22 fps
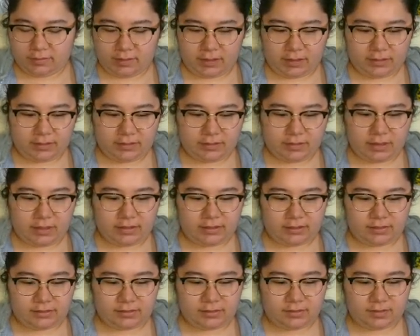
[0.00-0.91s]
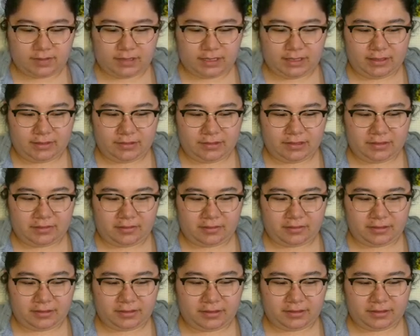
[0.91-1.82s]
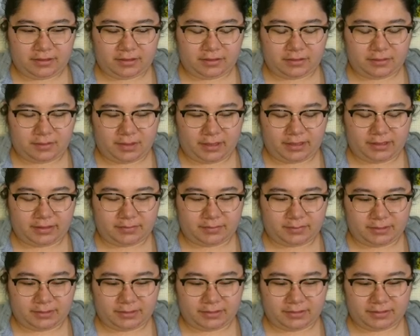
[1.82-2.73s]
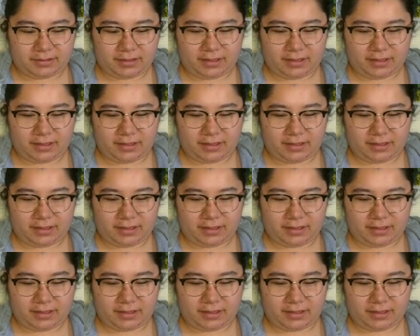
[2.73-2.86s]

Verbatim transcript: I, I just don't like how they call it like a Hawaiian burger.